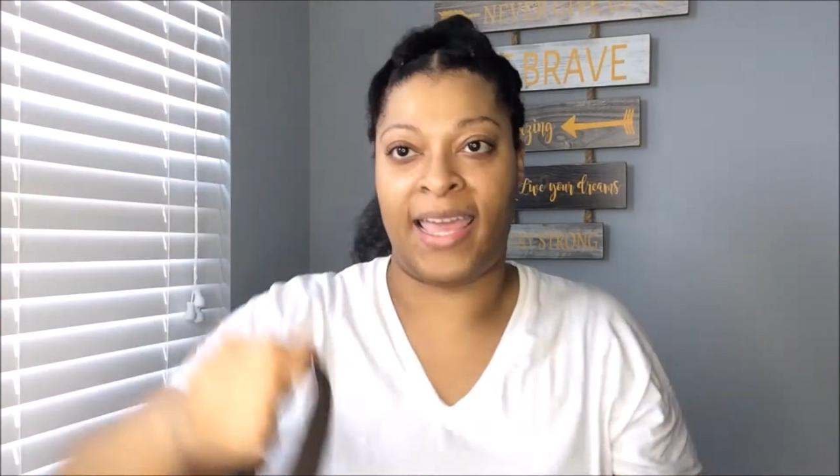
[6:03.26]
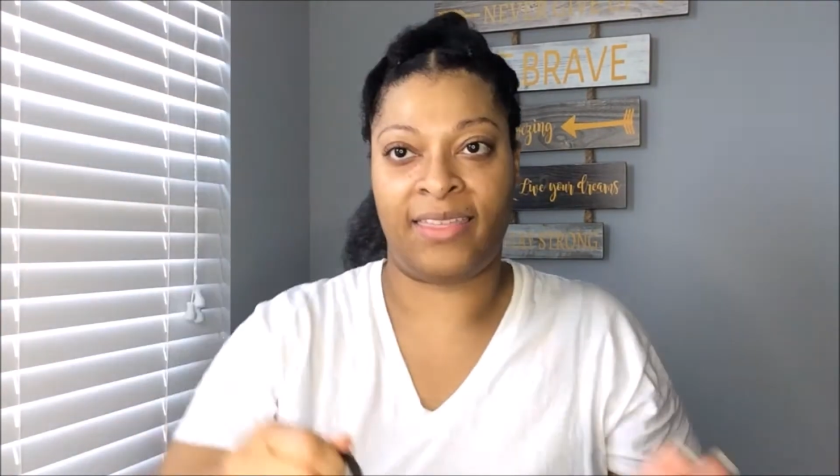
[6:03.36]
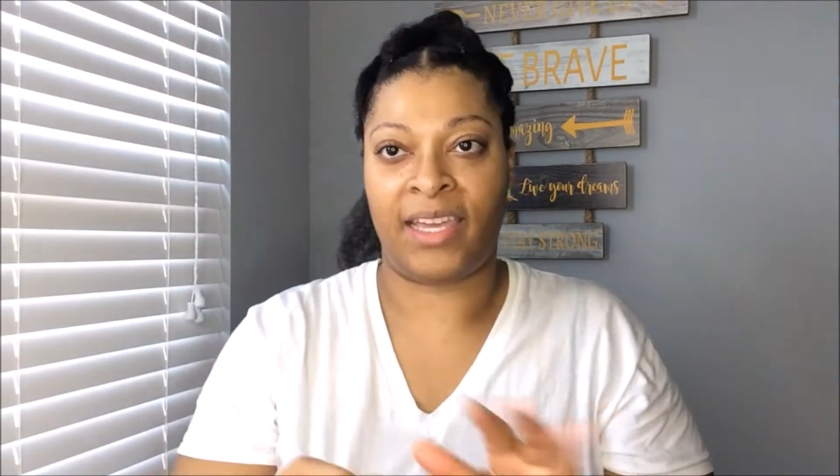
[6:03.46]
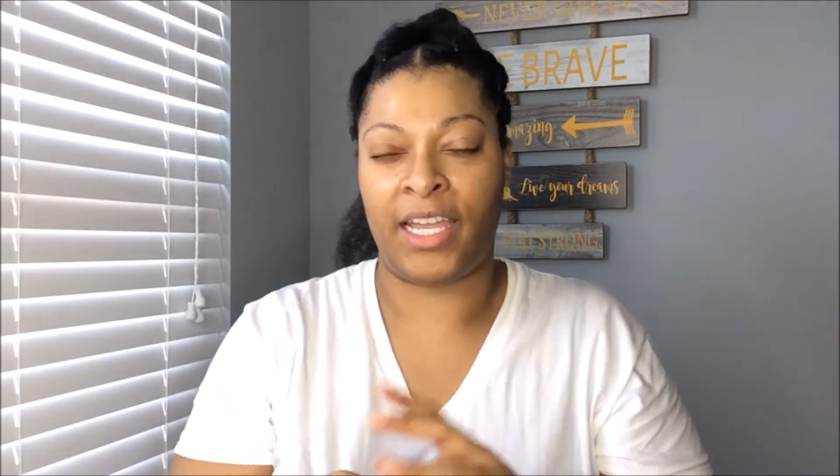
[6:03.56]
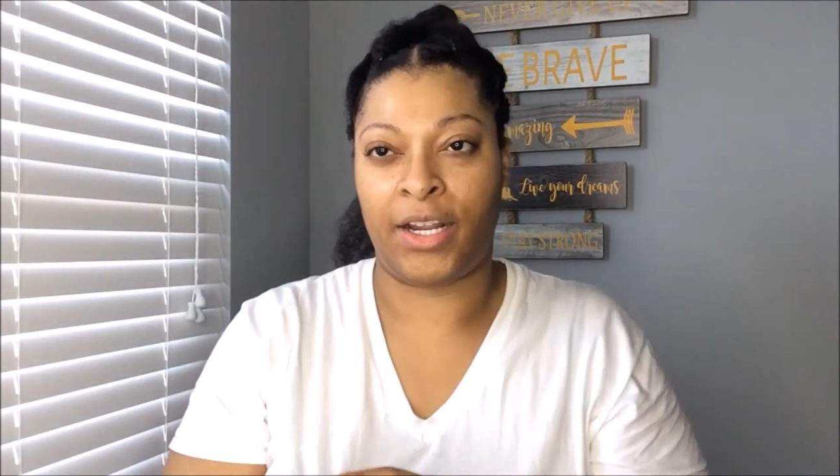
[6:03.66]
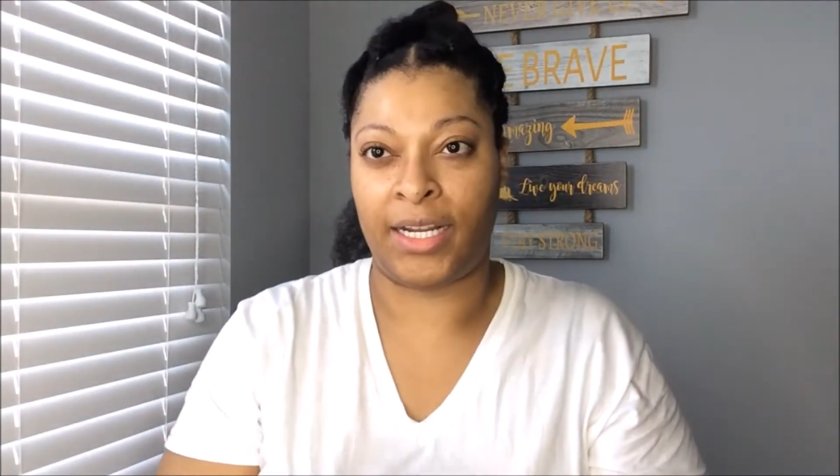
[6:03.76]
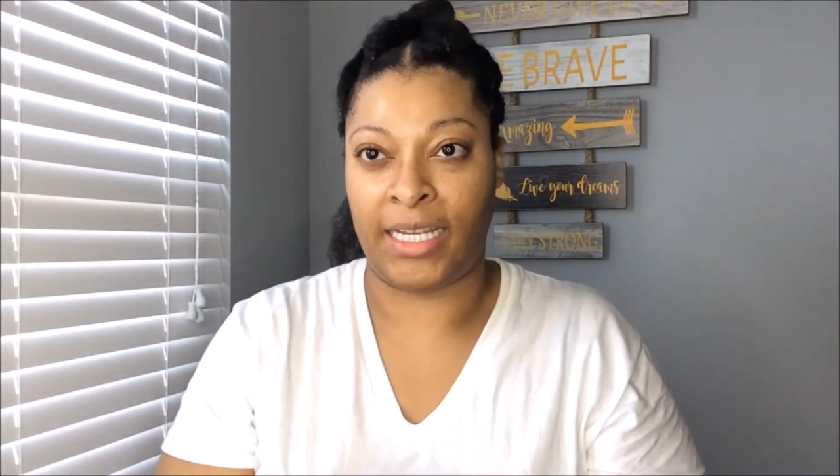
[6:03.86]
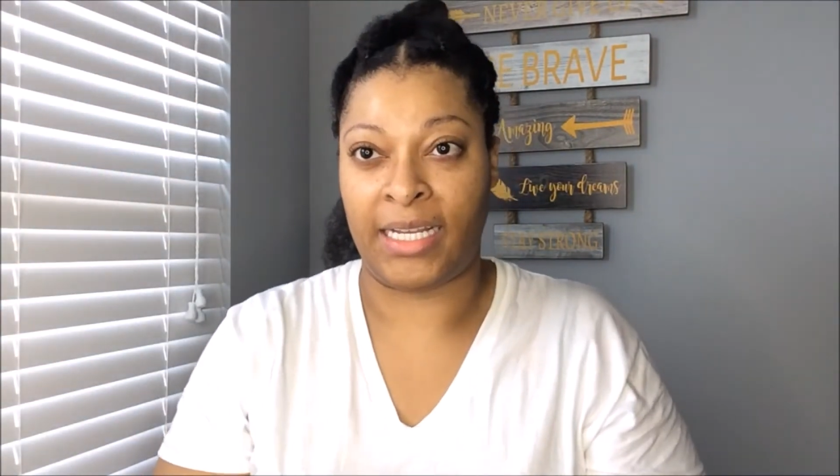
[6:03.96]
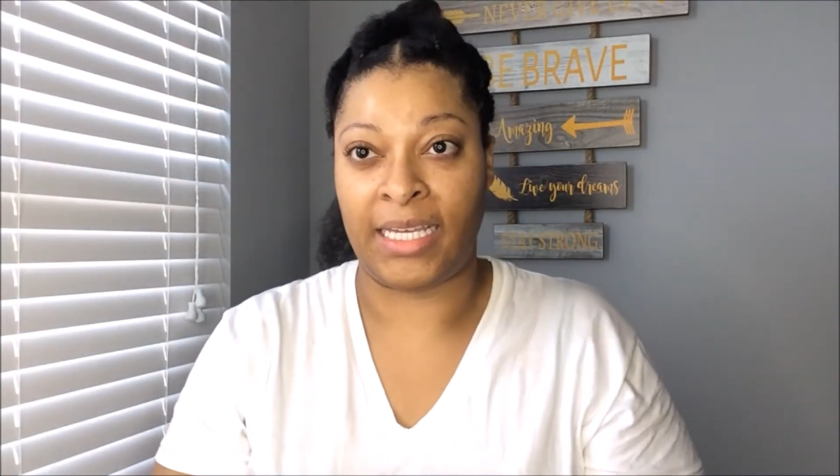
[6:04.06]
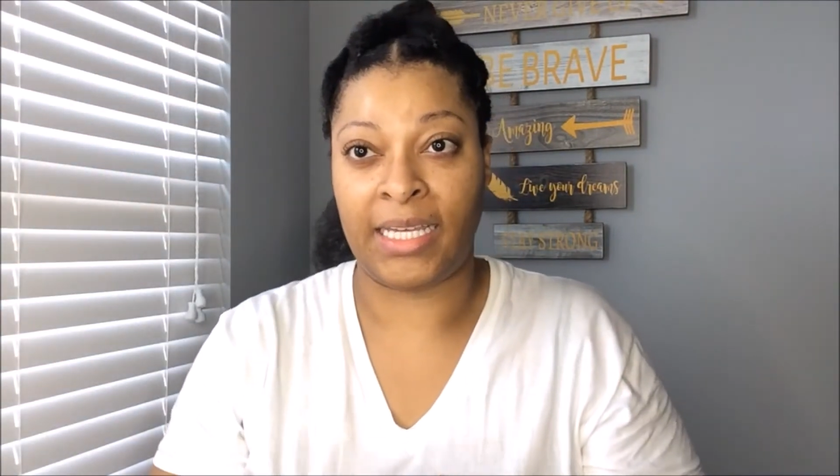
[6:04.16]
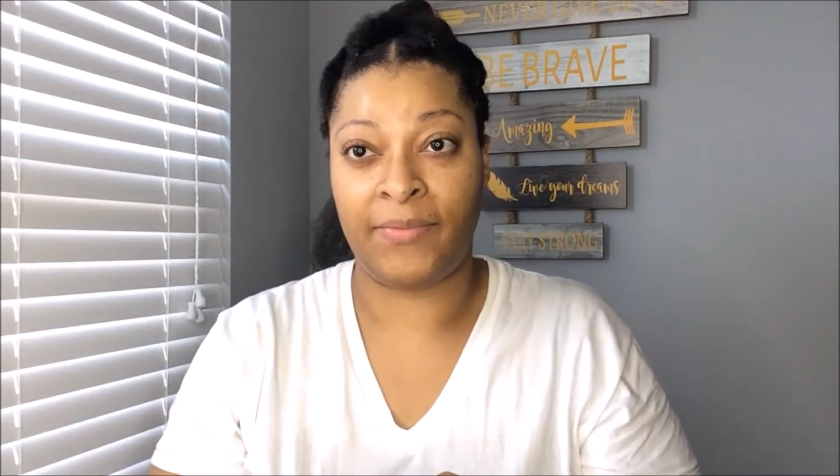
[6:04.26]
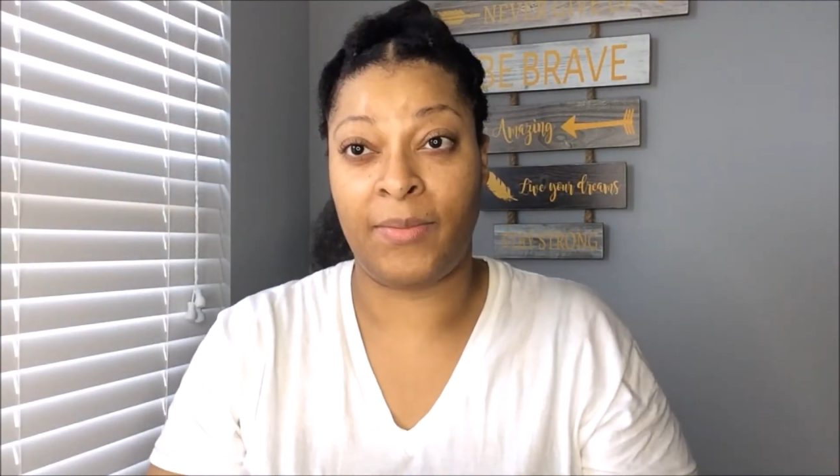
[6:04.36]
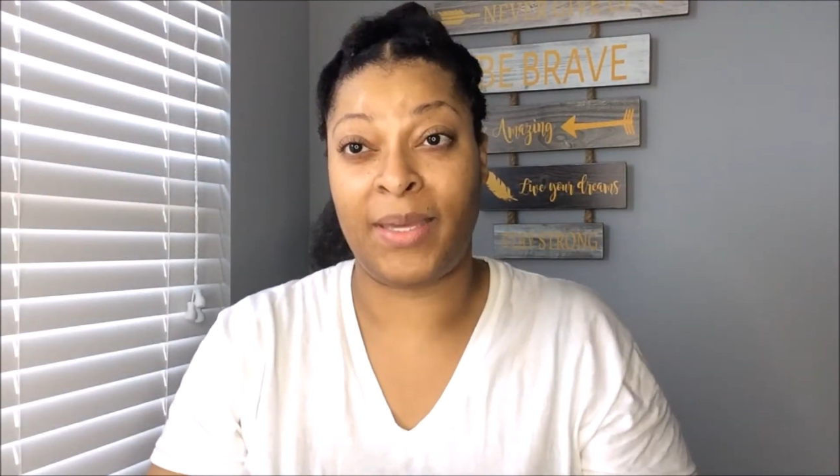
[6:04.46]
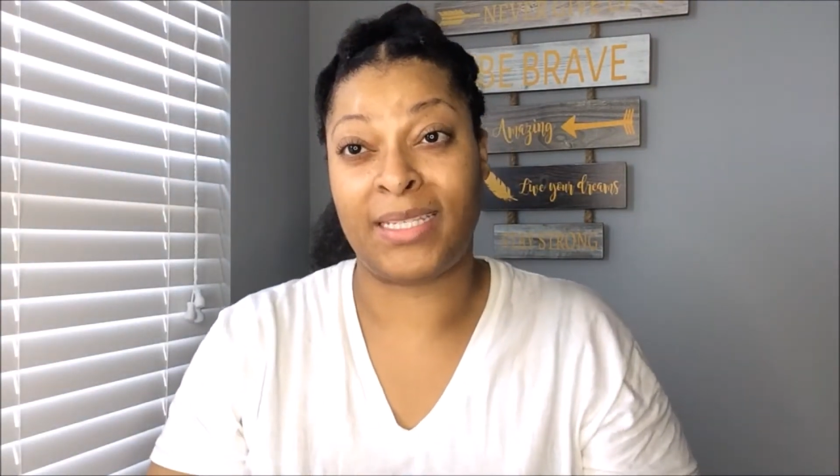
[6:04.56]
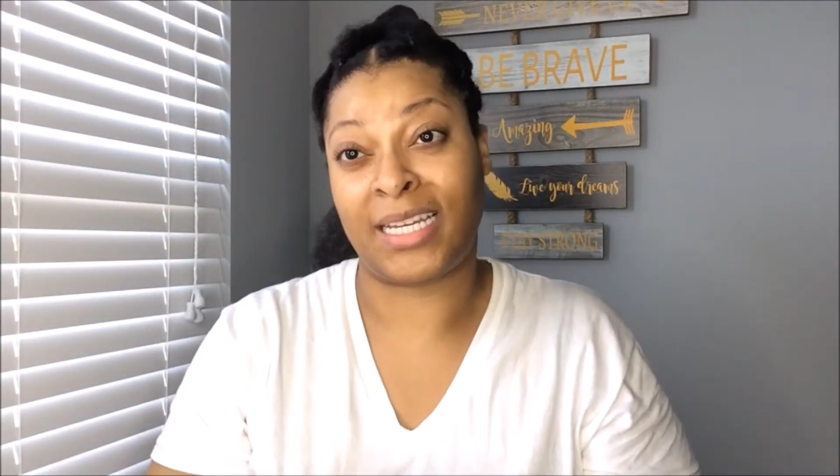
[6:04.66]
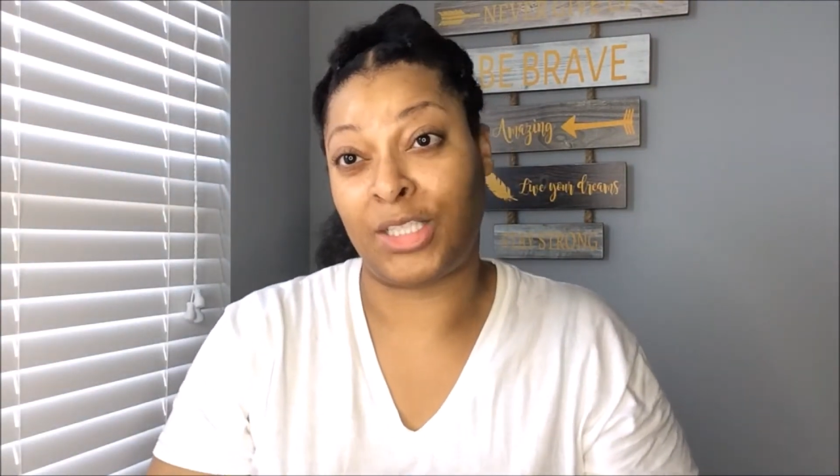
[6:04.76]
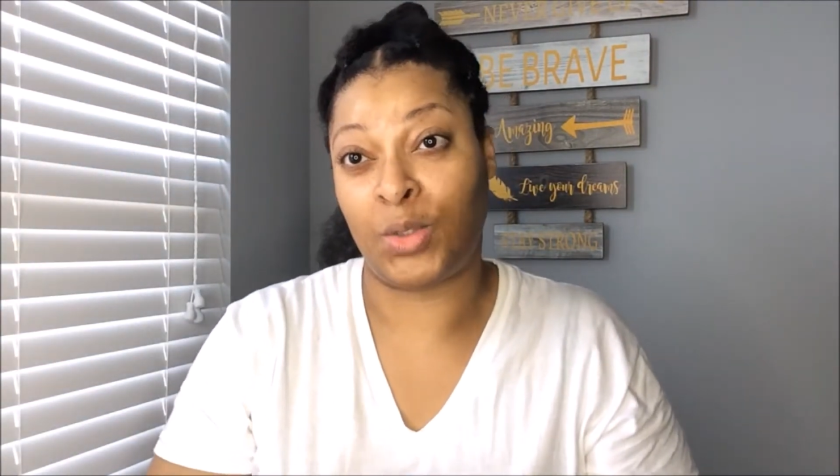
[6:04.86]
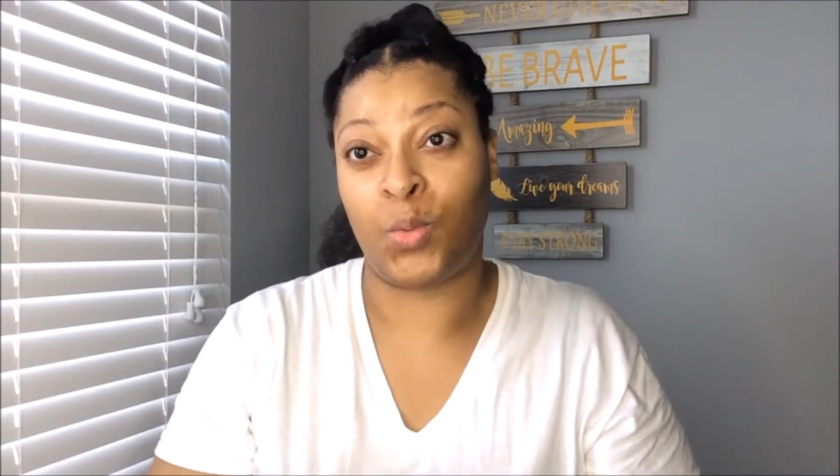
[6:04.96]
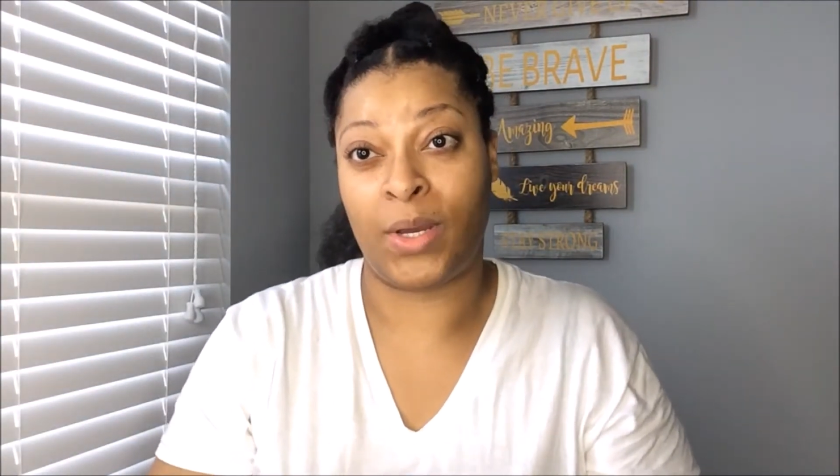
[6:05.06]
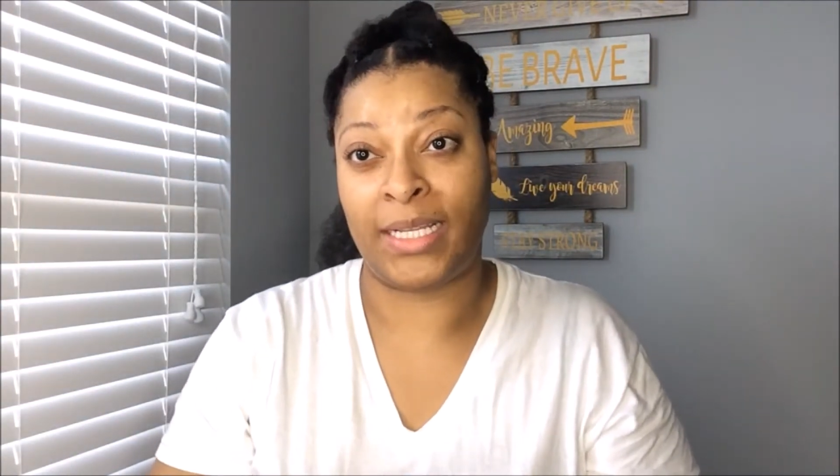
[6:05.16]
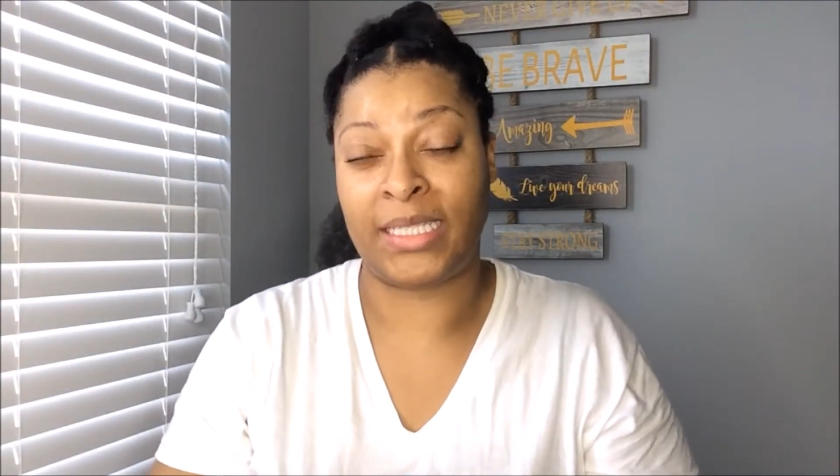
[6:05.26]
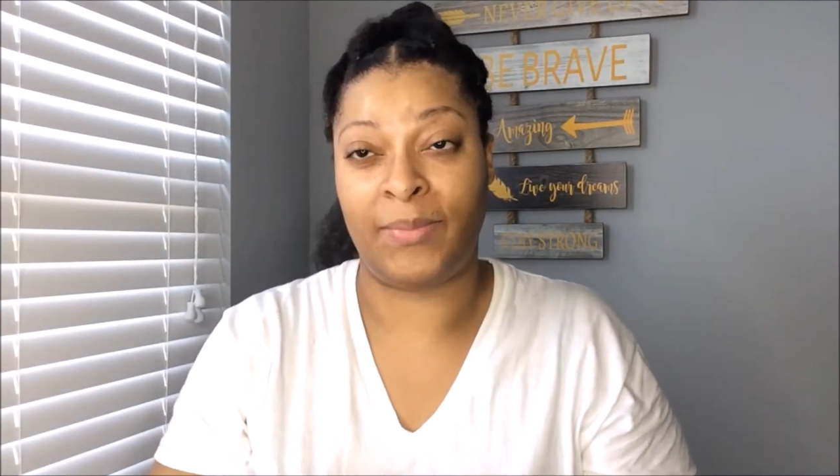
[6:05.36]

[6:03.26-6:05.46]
add the hair in even because I do want it